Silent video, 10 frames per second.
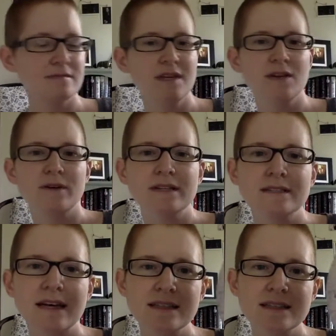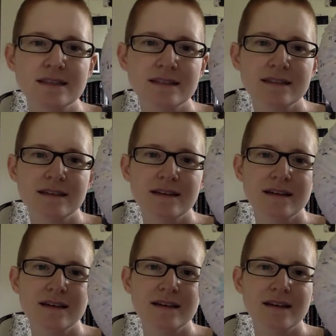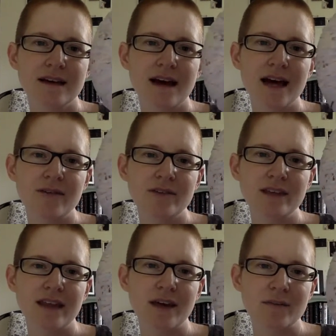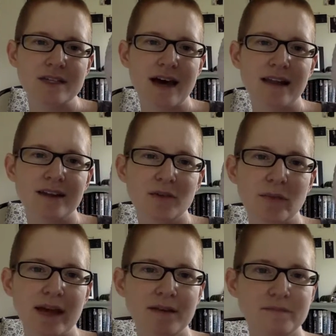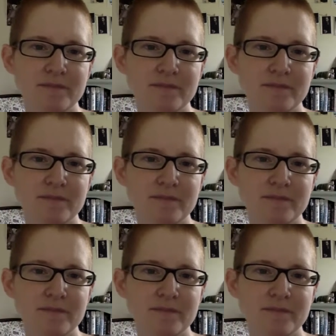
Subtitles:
Anyways, I really like metallic paint.